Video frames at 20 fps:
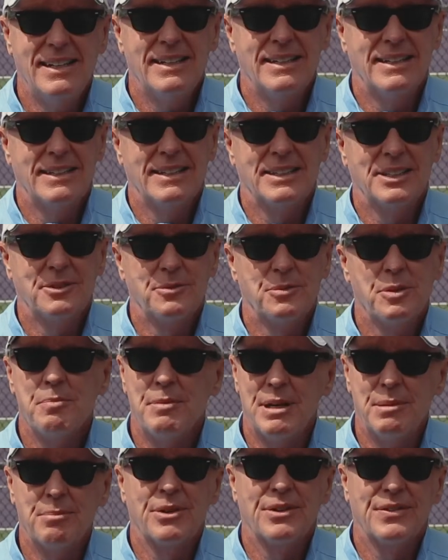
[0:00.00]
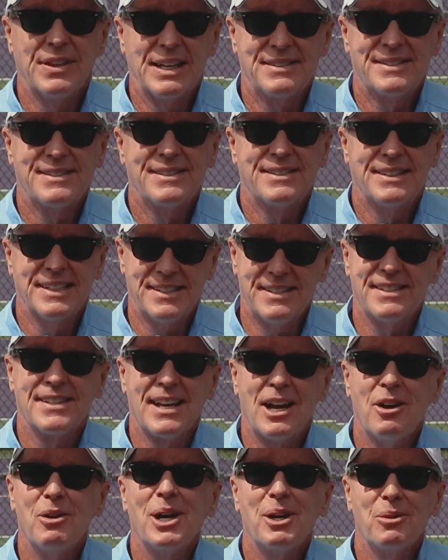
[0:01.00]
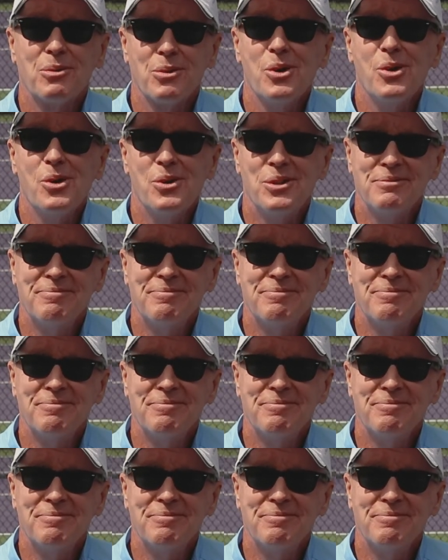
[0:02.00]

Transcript: and remember that this is how I roll.